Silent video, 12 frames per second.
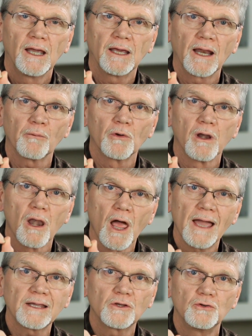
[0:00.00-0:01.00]
And I would
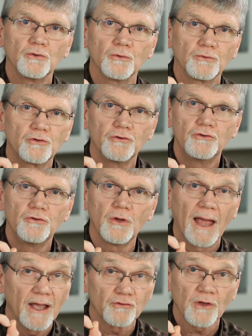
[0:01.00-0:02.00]
like you to
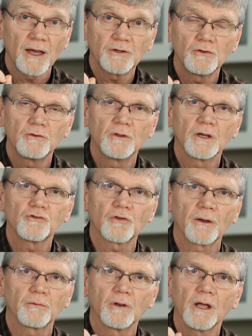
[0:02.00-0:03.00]
do, as I do this,
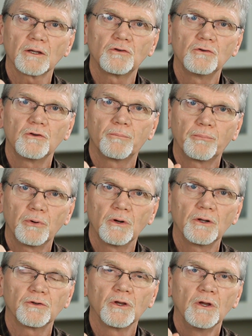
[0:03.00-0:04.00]
I would like you to
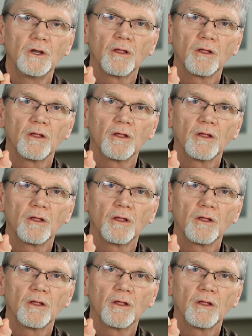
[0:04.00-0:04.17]
put